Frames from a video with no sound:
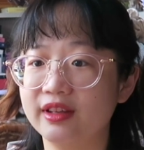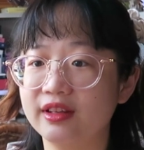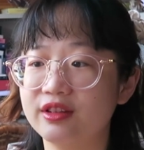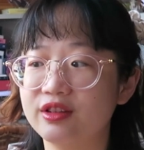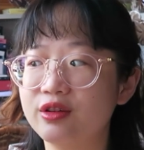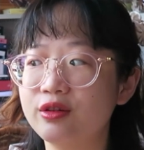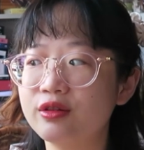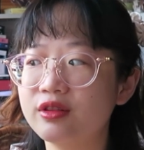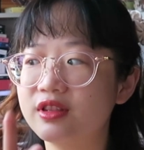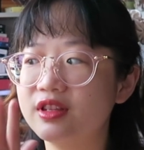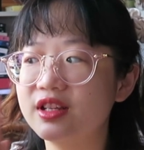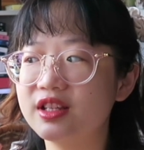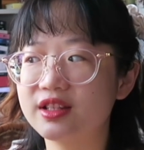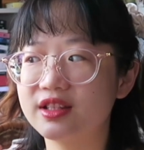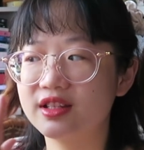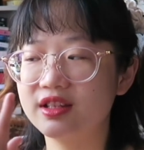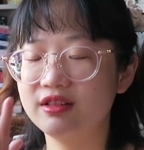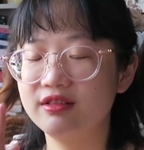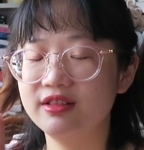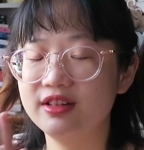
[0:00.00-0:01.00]
So this
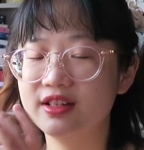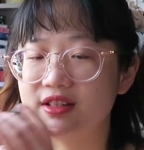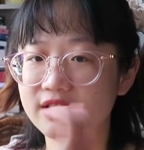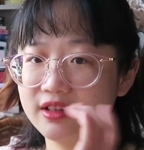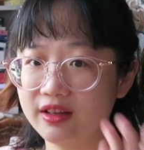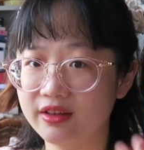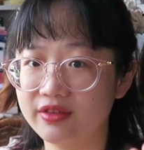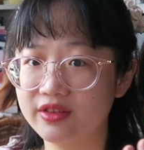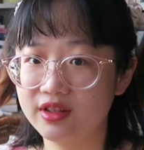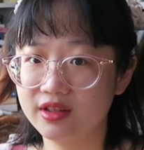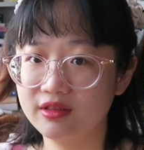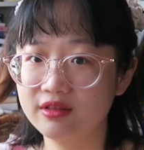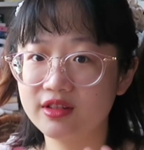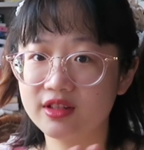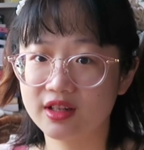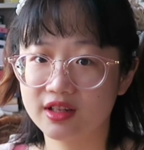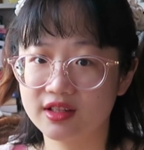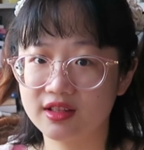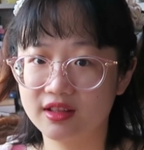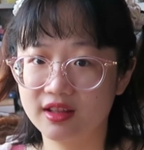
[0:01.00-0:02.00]
series gives you
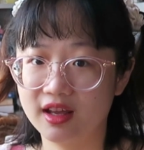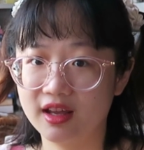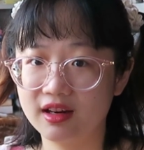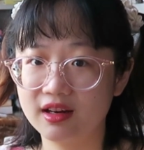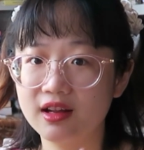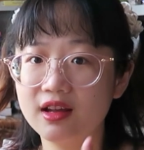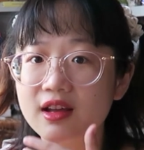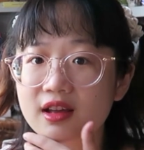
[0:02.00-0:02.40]
just that.